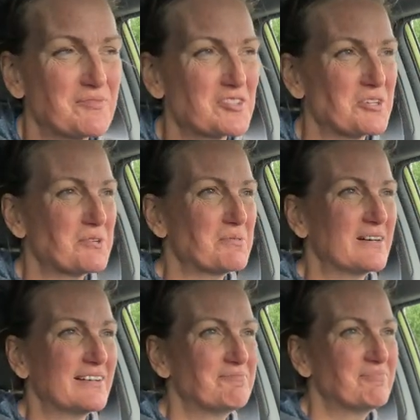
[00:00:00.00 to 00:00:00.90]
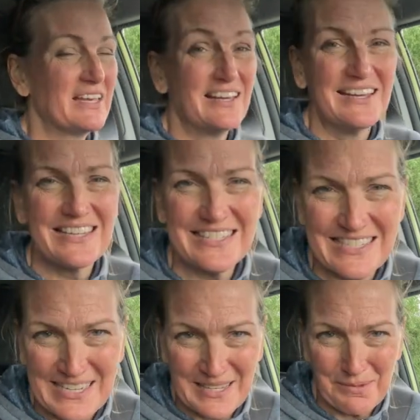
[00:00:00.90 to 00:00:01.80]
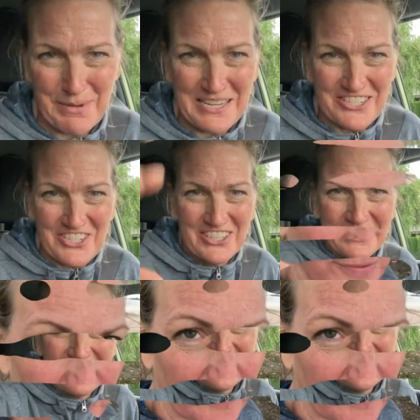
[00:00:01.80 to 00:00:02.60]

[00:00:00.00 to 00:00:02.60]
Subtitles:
So see you at the beach.